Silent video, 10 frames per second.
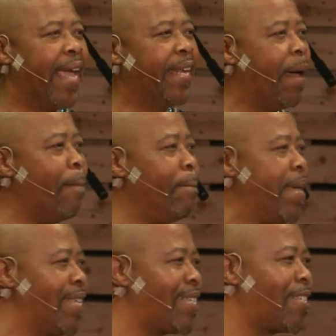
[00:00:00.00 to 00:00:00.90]
In the
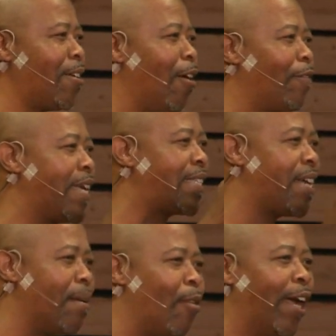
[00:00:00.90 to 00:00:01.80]
midst of the
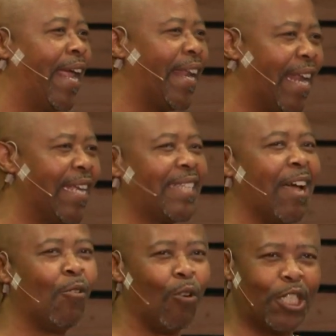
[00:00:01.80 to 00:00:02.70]
turmoil ene le
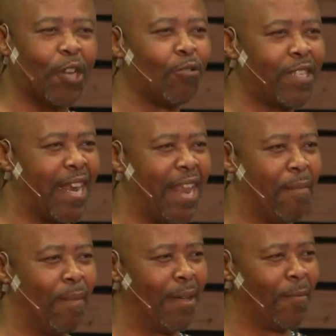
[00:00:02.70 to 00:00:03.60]
teng ko
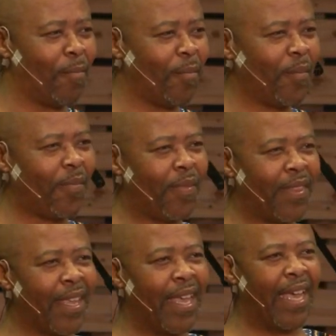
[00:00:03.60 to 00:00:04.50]
Jerusalem.
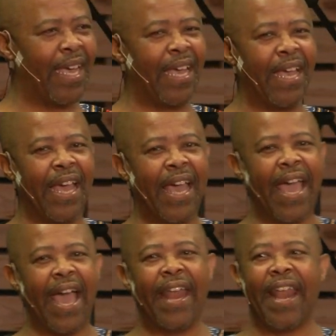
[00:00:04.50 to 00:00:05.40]

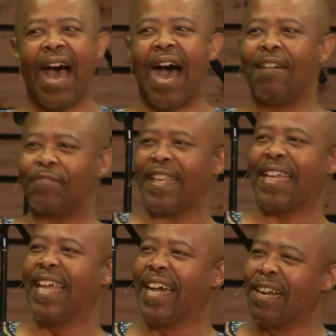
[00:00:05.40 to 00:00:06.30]
And after
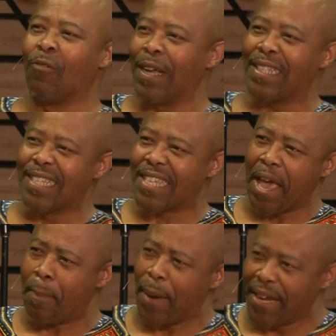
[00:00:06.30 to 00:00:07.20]
hearing what is
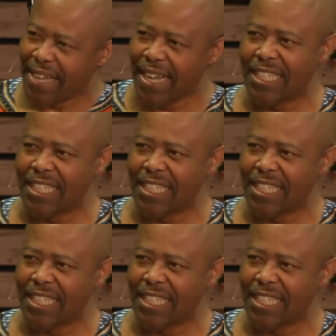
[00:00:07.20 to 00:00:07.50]
happening in